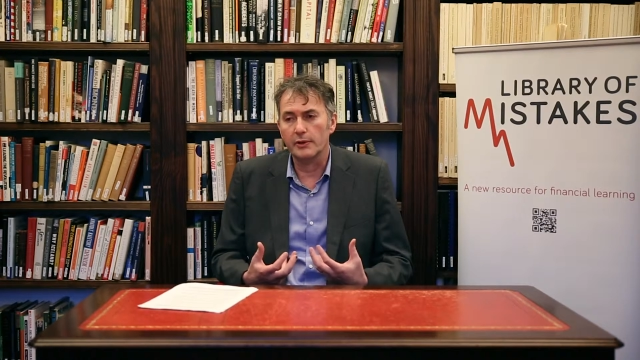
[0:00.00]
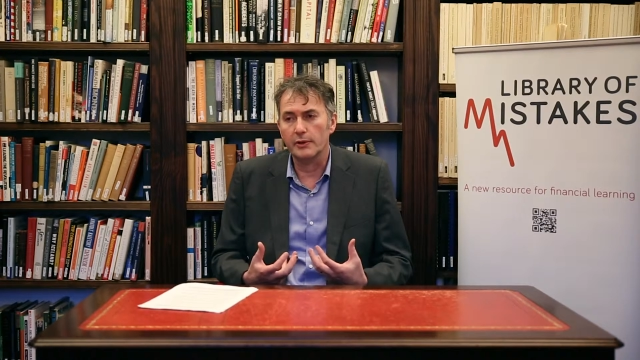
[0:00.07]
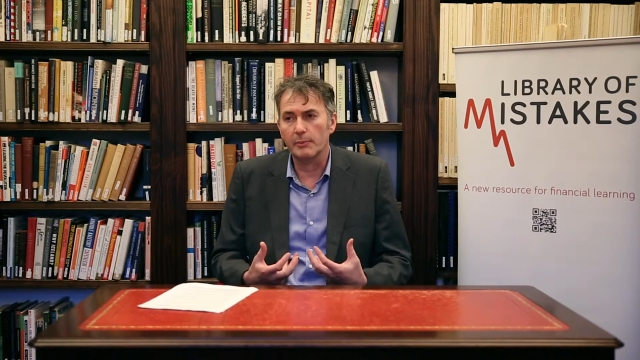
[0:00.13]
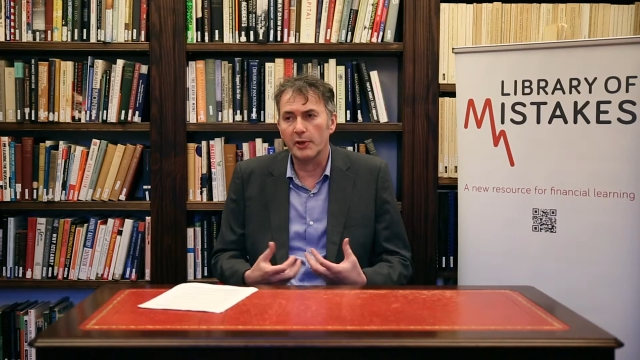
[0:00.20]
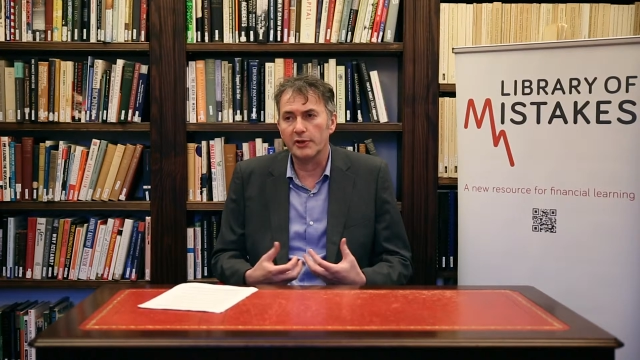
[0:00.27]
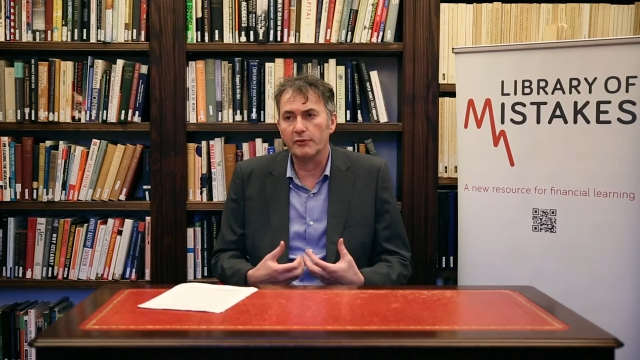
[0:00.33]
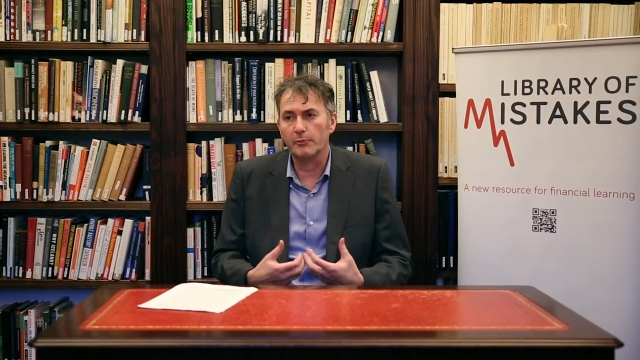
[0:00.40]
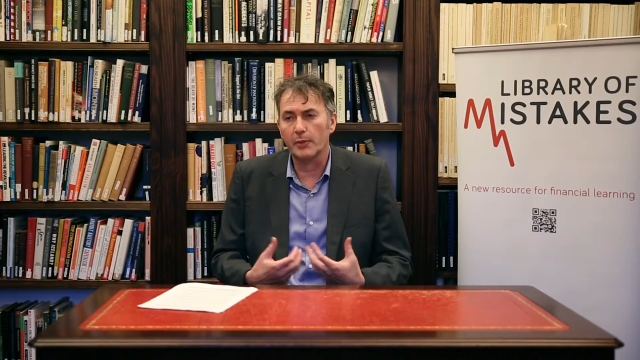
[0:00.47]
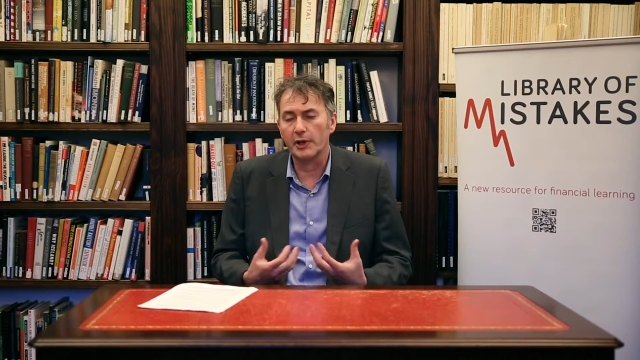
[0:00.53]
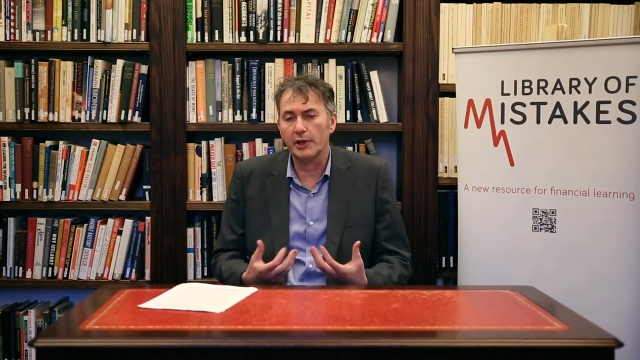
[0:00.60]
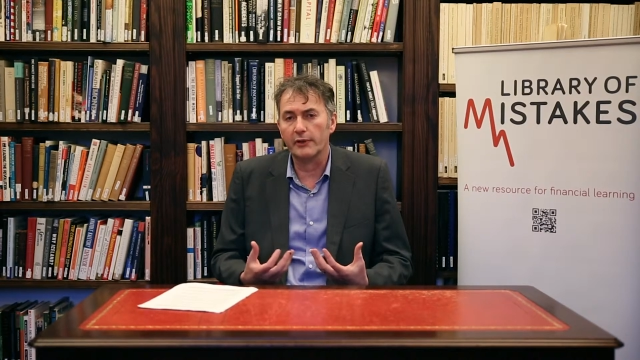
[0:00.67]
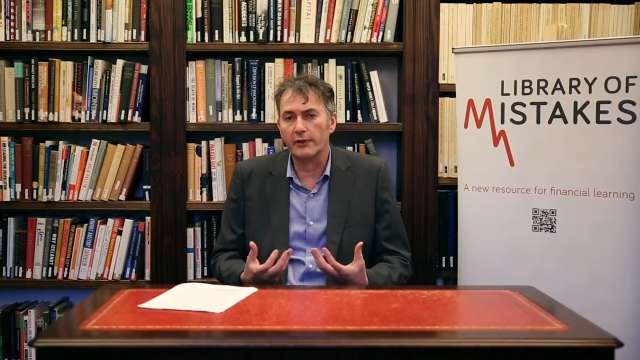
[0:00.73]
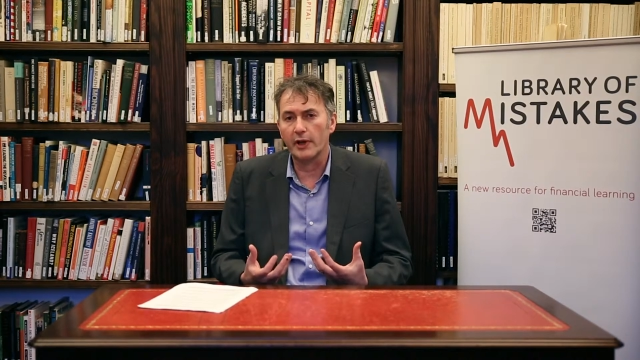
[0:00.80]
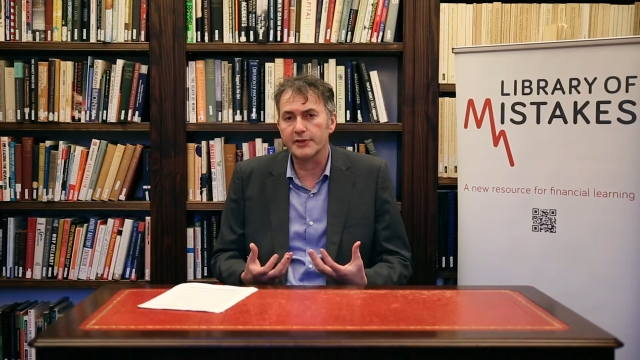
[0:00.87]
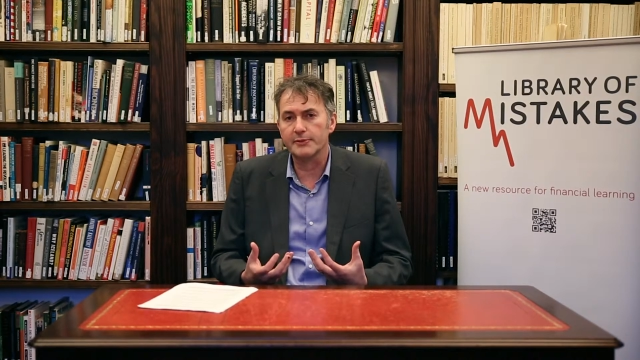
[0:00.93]
amount of money
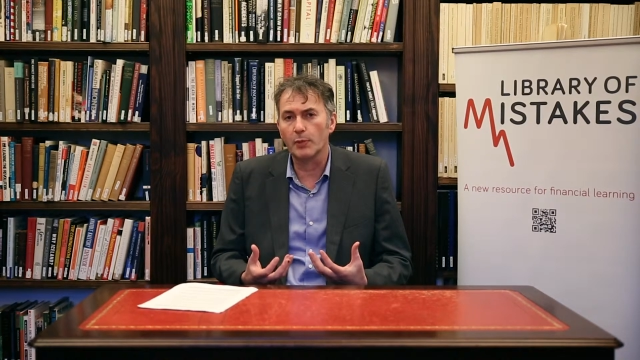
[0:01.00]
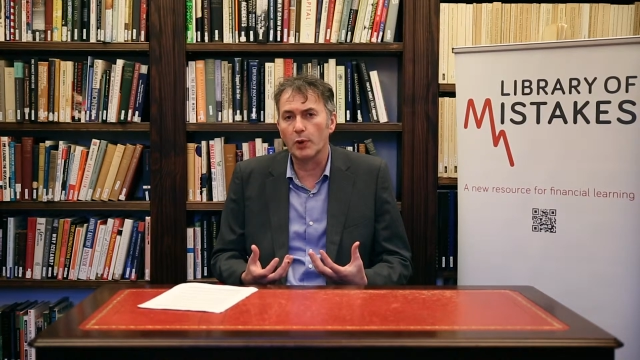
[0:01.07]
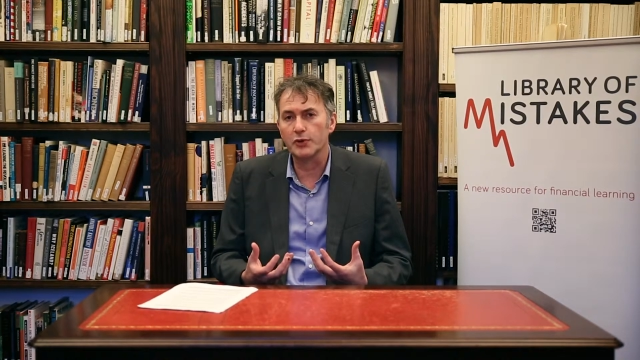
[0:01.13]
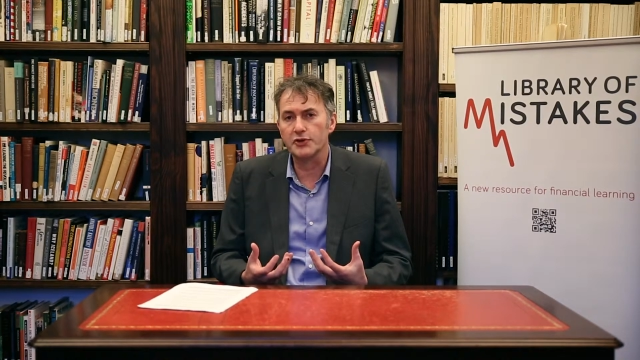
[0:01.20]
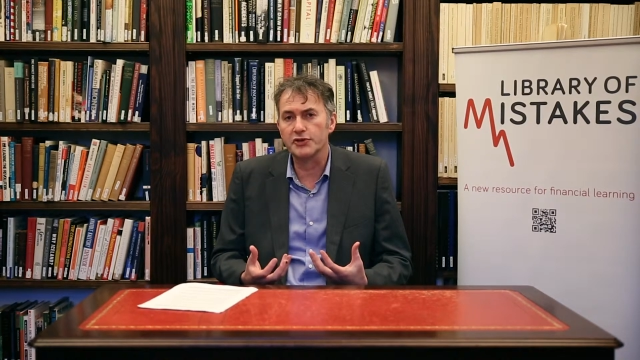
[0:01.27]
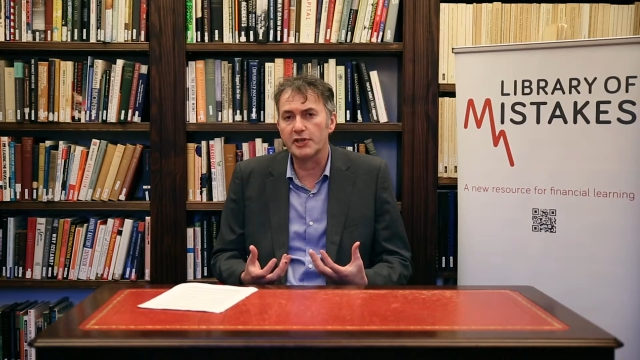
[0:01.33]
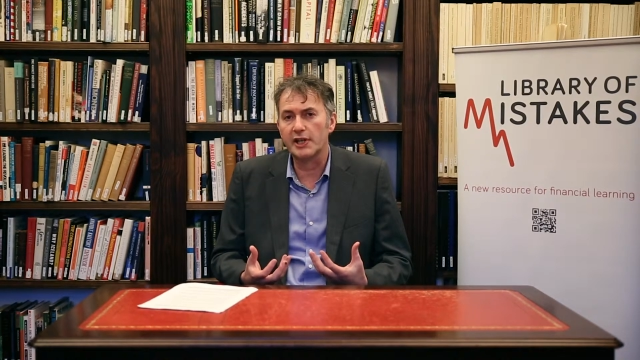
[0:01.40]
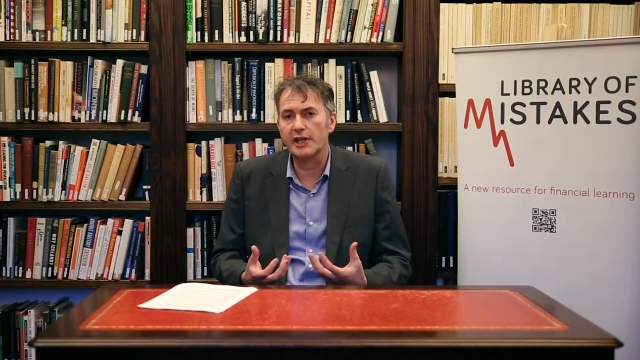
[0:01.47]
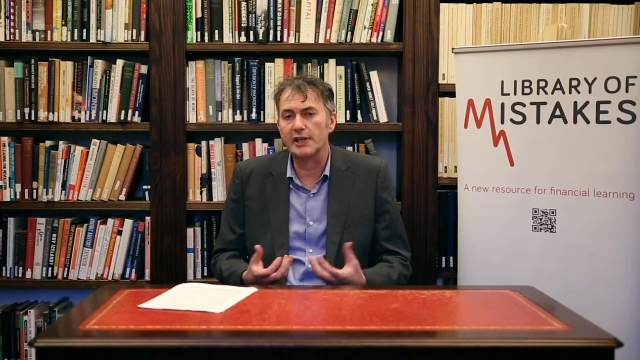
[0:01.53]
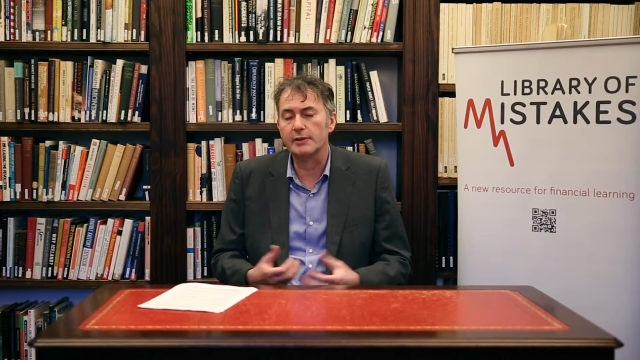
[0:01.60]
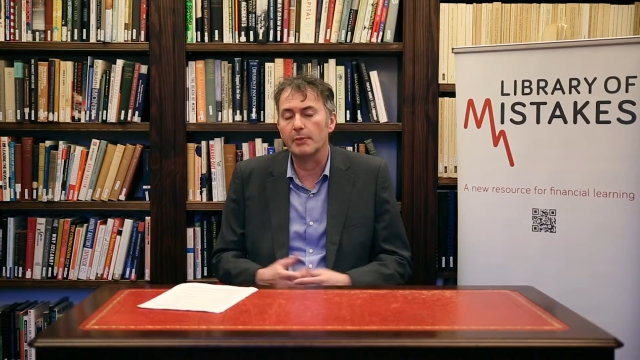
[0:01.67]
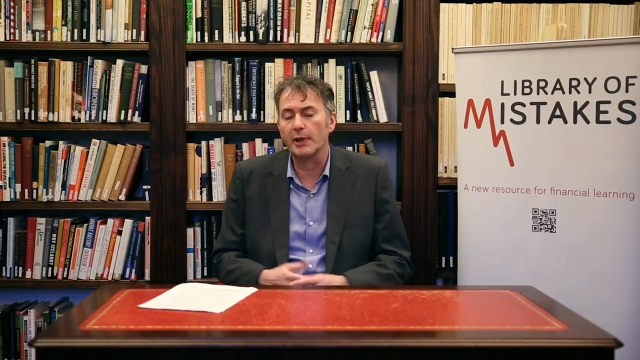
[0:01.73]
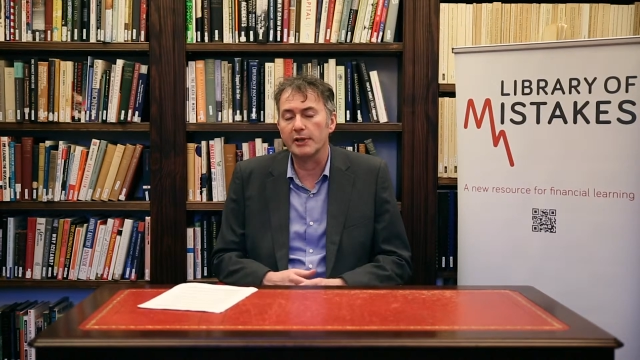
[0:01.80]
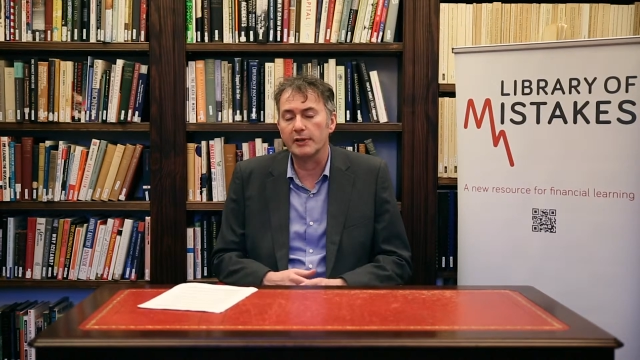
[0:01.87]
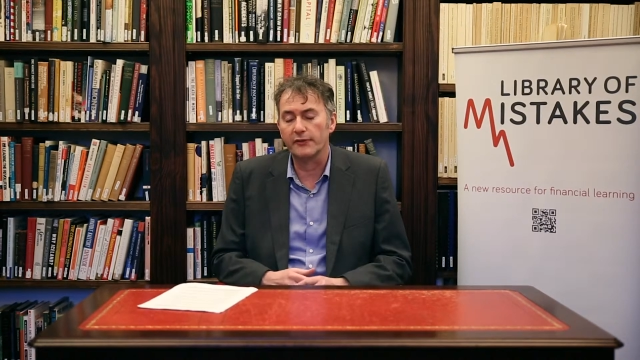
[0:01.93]
a small
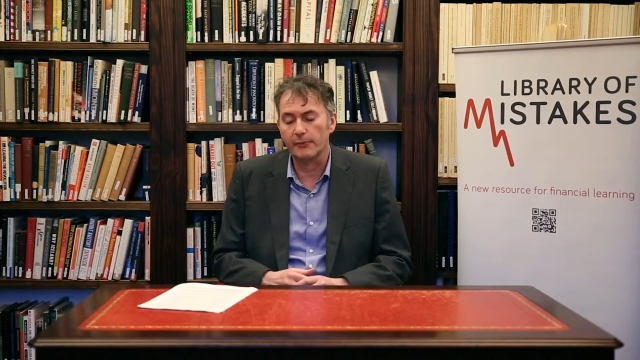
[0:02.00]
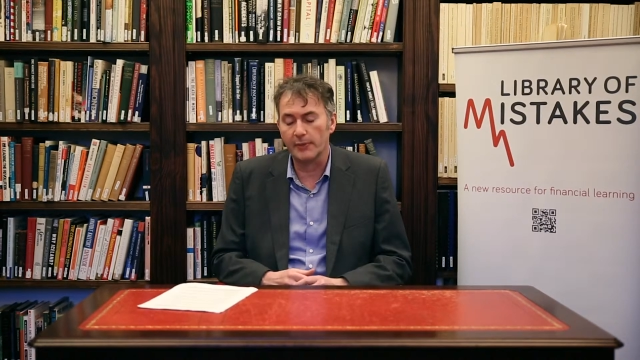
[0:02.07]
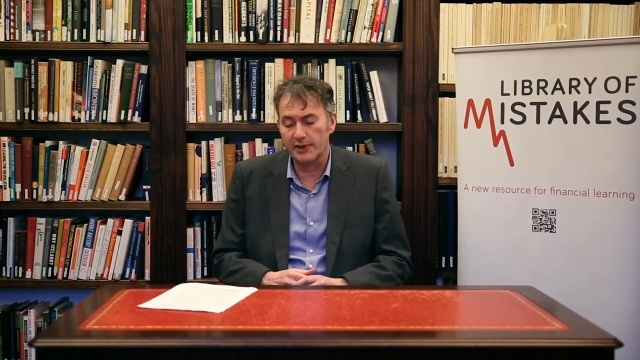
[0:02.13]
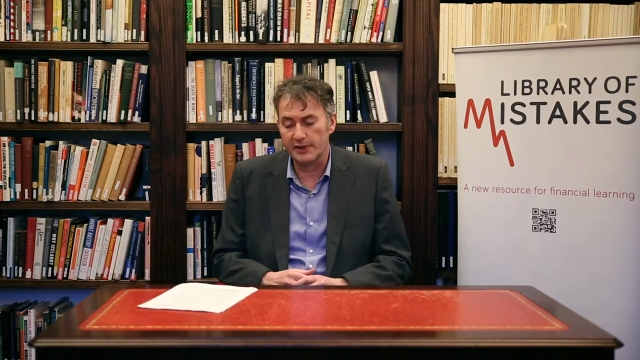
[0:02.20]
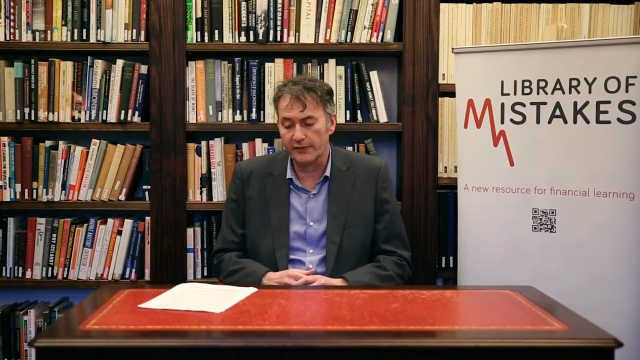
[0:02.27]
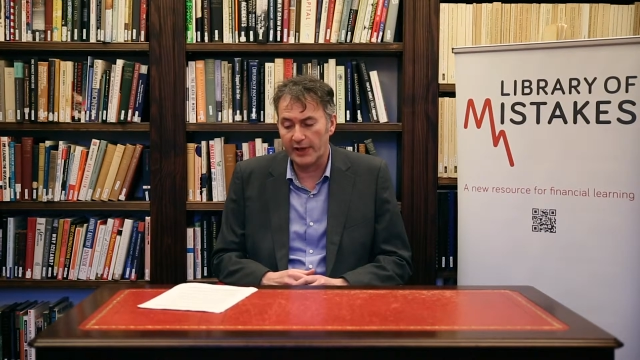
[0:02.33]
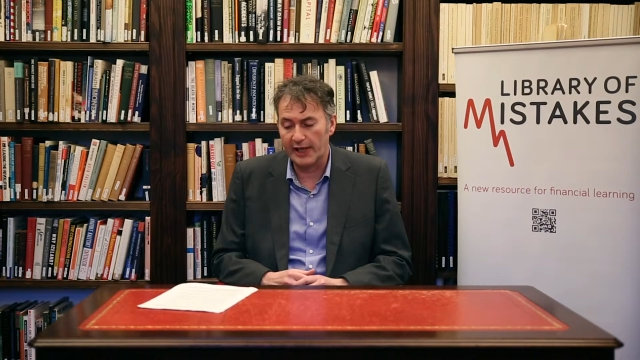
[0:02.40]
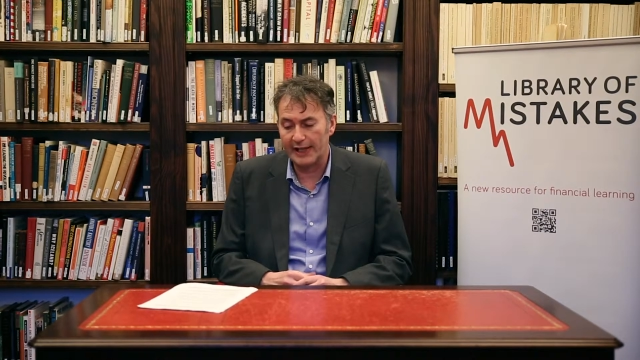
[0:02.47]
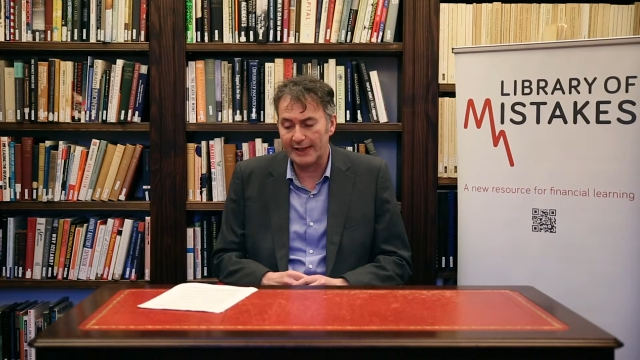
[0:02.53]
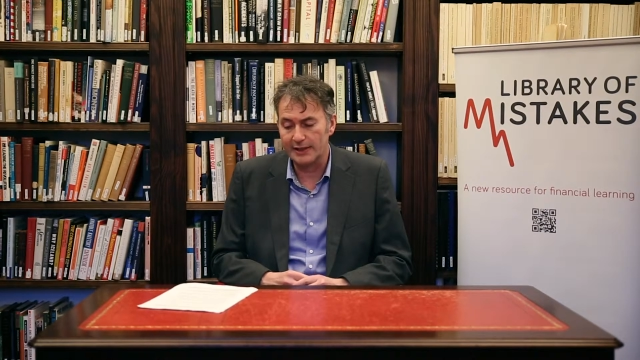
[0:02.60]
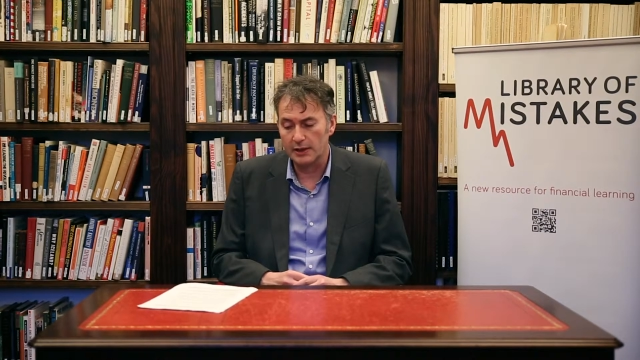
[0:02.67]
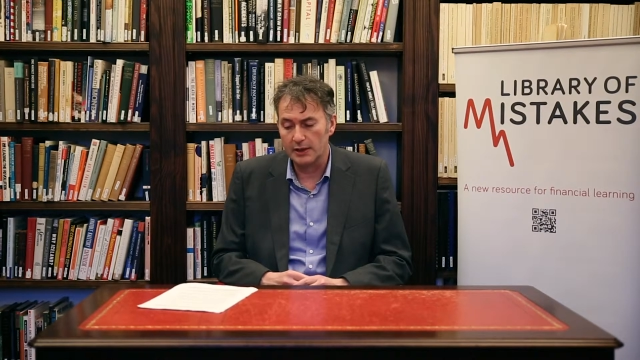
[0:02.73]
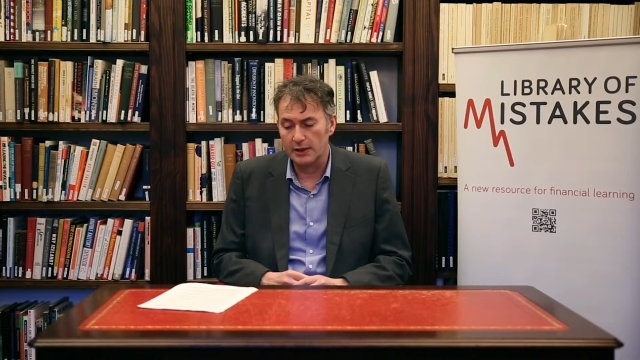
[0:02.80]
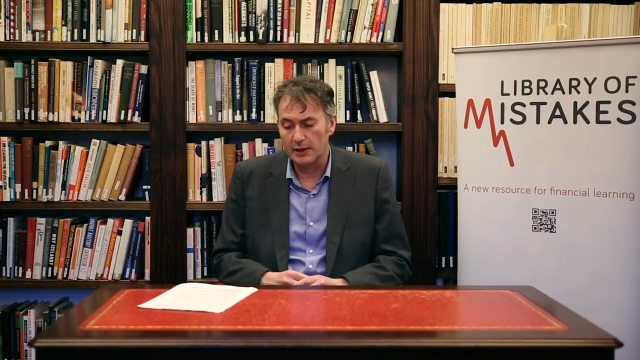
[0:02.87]
state might have had.